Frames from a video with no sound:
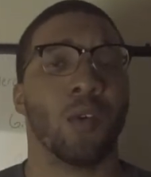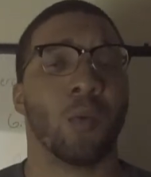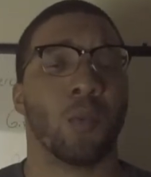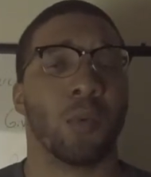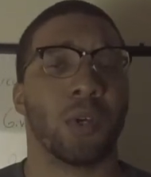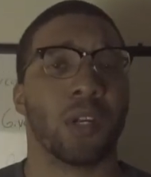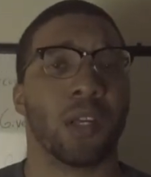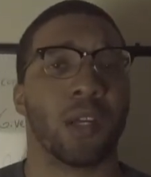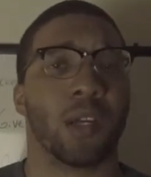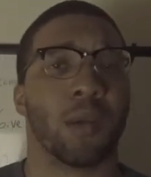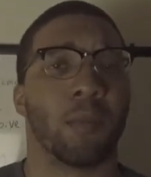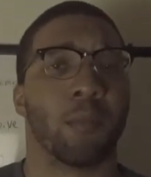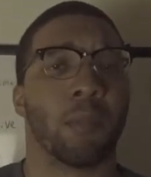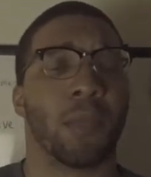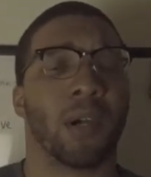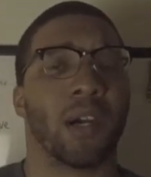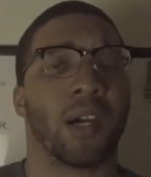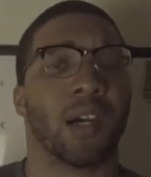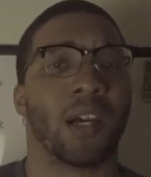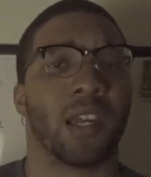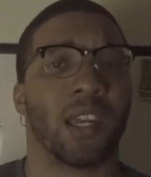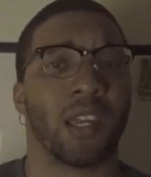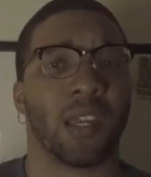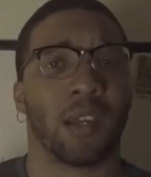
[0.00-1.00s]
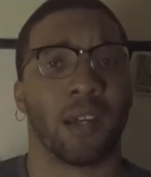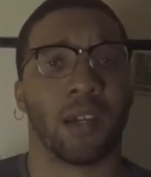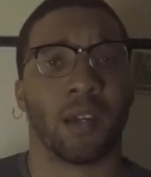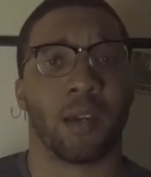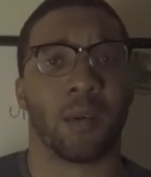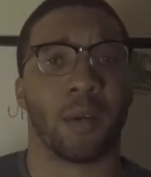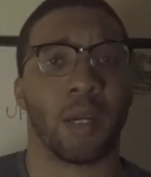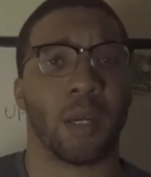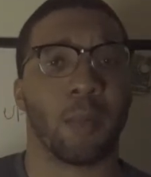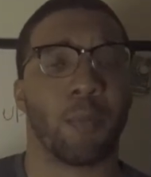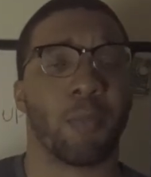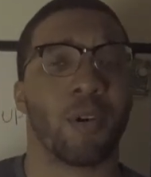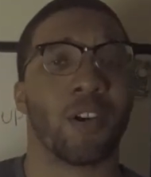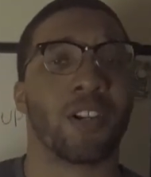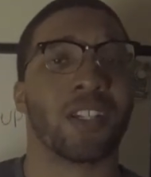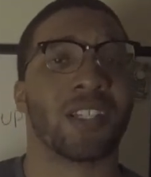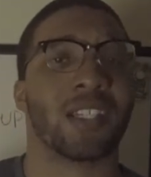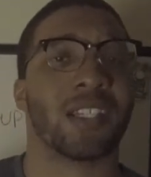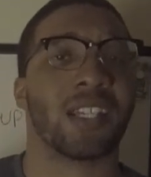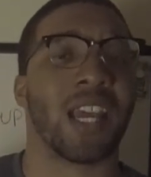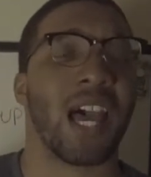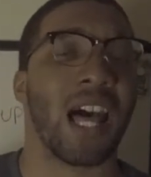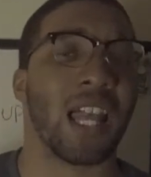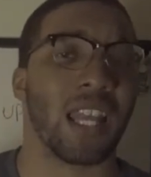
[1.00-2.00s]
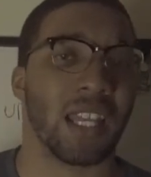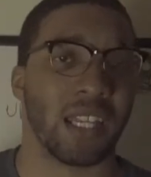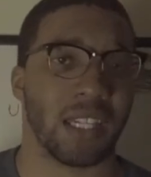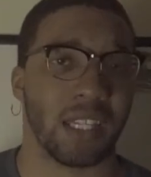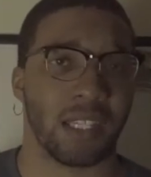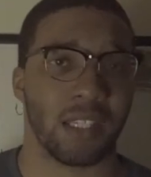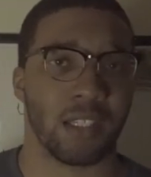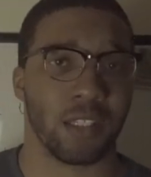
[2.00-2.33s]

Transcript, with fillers: what a, uh, a personality